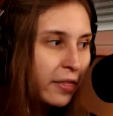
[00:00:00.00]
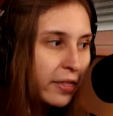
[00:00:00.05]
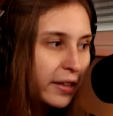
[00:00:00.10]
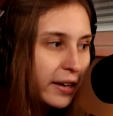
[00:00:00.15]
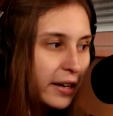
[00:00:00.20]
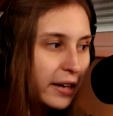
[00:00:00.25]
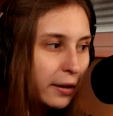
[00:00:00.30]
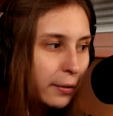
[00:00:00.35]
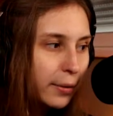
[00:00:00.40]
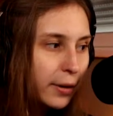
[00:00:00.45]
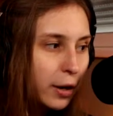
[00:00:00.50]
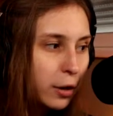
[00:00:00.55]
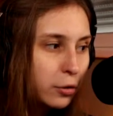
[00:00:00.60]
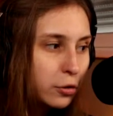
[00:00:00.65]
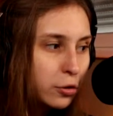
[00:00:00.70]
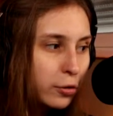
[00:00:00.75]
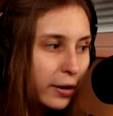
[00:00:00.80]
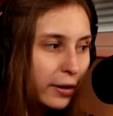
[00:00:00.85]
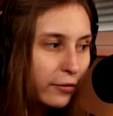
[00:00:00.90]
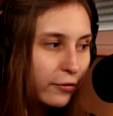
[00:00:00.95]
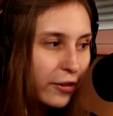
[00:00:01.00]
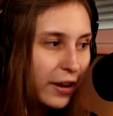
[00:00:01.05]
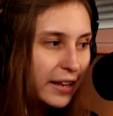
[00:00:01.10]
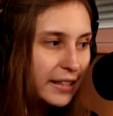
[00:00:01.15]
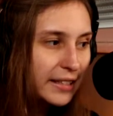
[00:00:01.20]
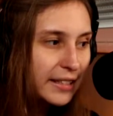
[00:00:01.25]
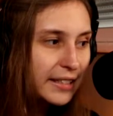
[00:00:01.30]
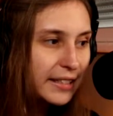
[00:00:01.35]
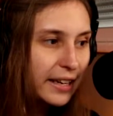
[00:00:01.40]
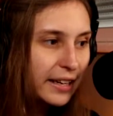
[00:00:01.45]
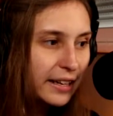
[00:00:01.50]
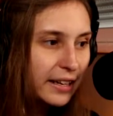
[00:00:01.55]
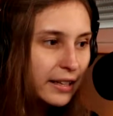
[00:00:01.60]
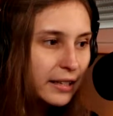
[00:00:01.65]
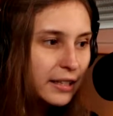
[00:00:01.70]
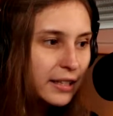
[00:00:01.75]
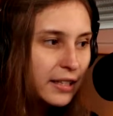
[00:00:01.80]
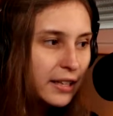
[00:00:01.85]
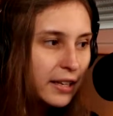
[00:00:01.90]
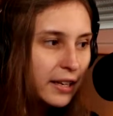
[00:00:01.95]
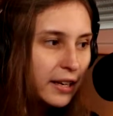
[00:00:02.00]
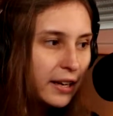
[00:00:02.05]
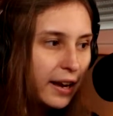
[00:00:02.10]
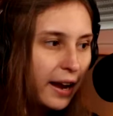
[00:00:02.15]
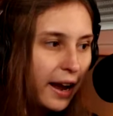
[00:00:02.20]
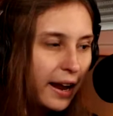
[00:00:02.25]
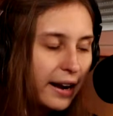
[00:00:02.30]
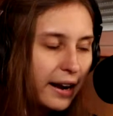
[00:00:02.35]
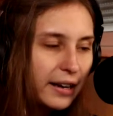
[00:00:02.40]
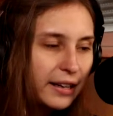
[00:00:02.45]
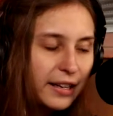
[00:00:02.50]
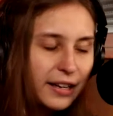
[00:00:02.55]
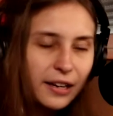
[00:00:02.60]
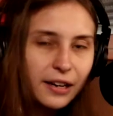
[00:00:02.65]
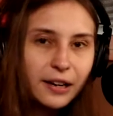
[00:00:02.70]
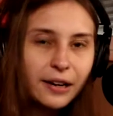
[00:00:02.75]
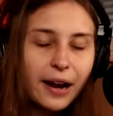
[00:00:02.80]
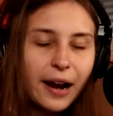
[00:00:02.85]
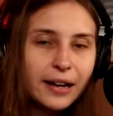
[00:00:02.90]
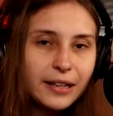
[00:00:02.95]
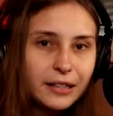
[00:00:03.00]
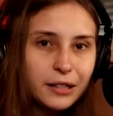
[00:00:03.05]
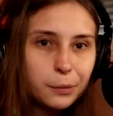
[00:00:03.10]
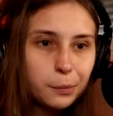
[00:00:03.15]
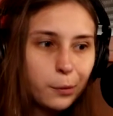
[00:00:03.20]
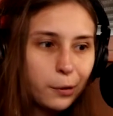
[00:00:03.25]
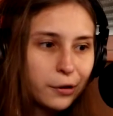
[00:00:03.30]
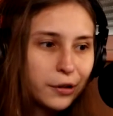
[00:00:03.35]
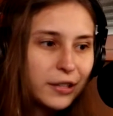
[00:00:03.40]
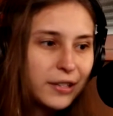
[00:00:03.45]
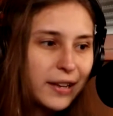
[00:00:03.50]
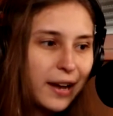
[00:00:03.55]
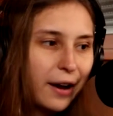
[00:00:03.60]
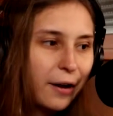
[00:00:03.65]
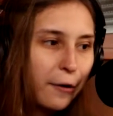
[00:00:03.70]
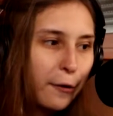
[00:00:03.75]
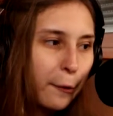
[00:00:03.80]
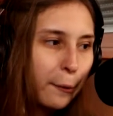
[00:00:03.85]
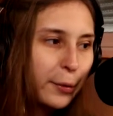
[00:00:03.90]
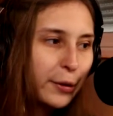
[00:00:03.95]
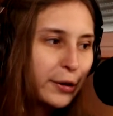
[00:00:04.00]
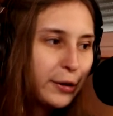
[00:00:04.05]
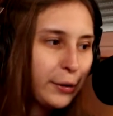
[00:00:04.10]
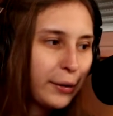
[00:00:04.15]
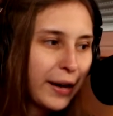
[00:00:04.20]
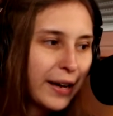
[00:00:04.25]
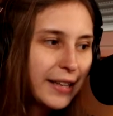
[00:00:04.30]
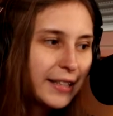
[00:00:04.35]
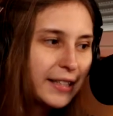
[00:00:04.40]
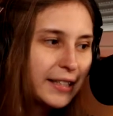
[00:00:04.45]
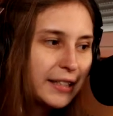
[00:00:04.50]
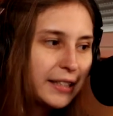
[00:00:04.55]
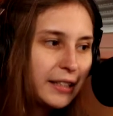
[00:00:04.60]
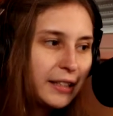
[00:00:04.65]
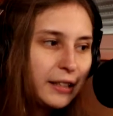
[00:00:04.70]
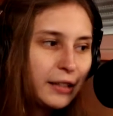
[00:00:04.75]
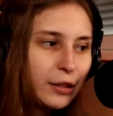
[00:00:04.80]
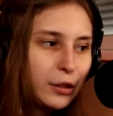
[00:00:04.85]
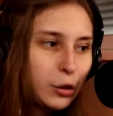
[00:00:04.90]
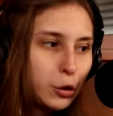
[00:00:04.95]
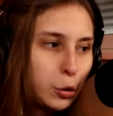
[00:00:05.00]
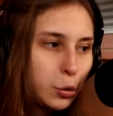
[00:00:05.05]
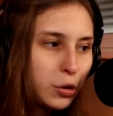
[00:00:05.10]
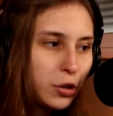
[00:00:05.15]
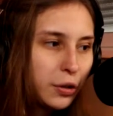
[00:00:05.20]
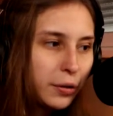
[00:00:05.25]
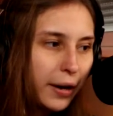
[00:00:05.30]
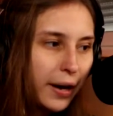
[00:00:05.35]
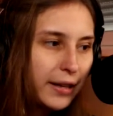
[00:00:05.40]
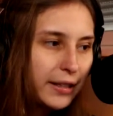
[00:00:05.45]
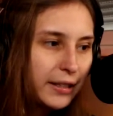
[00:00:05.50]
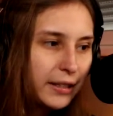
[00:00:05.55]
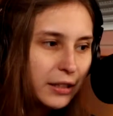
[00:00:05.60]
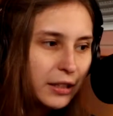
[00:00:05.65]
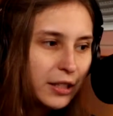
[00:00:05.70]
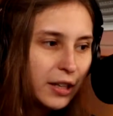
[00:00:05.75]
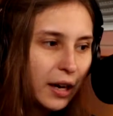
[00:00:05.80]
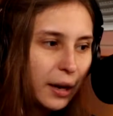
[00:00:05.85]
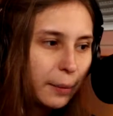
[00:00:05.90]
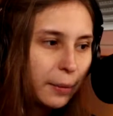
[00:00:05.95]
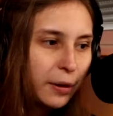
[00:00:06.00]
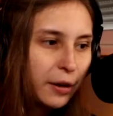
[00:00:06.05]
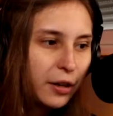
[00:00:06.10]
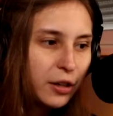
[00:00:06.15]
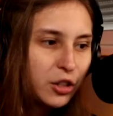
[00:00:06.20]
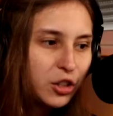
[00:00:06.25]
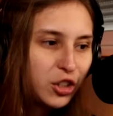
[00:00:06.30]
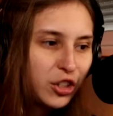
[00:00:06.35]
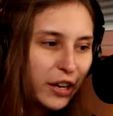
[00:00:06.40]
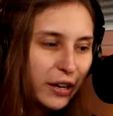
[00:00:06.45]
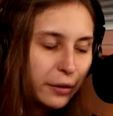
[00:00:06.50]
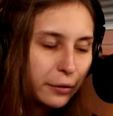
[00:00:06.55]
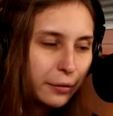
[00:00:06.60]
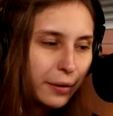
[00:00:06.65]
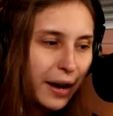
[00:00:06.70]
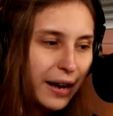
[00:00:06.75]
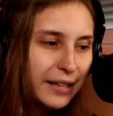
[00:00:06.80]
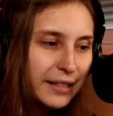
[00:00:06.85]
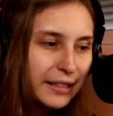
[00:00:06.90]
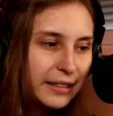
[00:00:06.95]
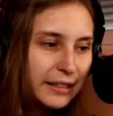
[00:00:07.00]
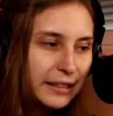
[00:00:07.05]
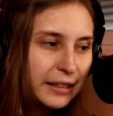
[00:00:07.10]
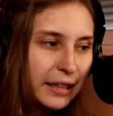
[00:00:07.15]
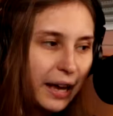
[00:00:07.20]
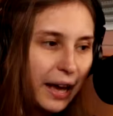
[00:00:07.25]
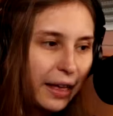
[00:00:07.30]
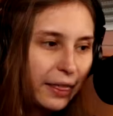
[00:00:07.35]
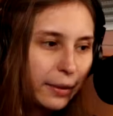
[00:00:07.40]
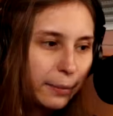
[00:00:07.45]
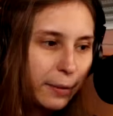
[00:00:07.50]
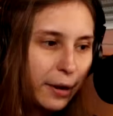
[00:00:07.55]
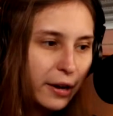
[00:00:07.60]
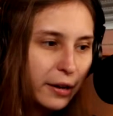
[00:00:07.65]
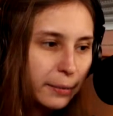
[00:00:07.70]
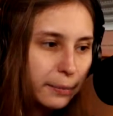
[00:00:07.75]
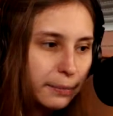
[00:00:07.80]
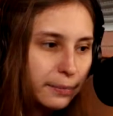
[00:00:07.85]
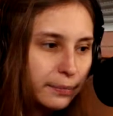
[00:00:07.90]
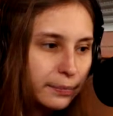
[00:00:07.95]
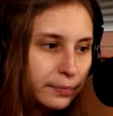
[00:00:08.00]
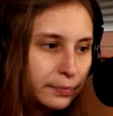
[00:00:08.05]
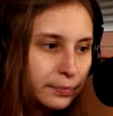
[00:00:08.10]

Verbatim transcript: Then here we go to advanced settings. And then here, I need to blur this out, but you guys see user ID at top, channel ID at the bottom.